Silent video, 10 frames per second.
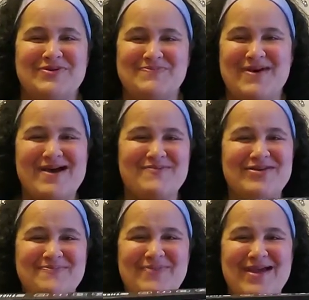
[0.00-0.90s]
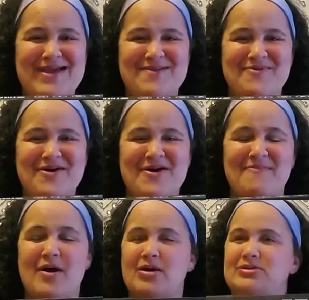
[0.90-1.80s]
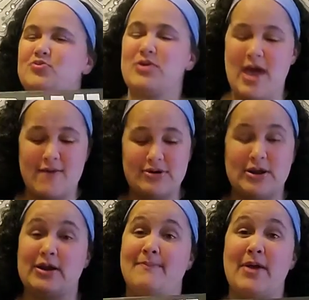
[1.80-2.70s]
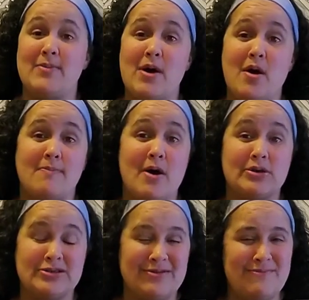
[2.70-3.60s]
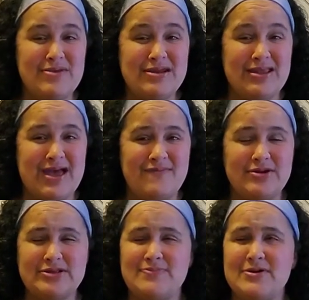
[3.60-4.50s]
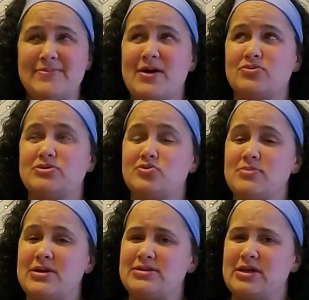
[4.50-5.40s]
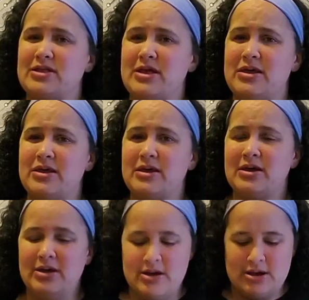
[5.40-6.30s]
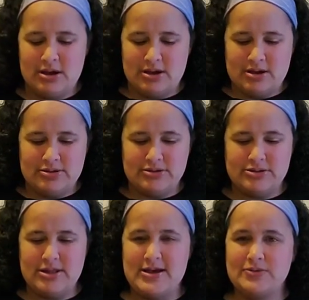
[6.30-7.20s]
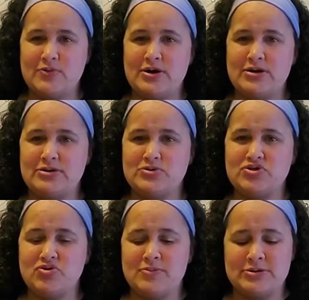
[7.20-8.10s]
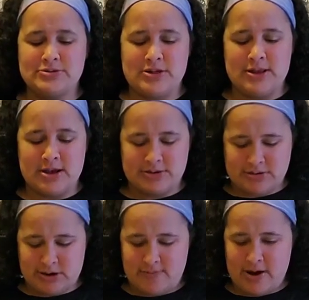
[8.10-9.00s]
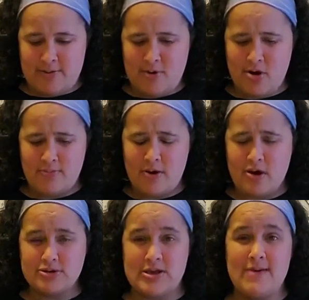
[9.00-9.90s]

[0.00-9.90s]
We back with a Bam Horror Box. We haven't done a Bam Horror Box in a minute, haven't It's been about two months, I think. Since the last one I did it, two or three months since I last did a Bam Horror Box.